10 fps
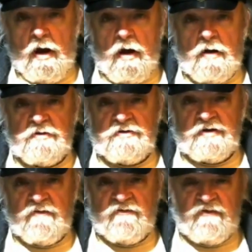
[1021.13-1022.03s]

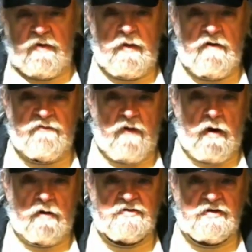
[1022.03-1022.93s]
undead female
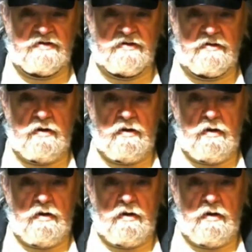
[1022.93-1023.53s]
foxes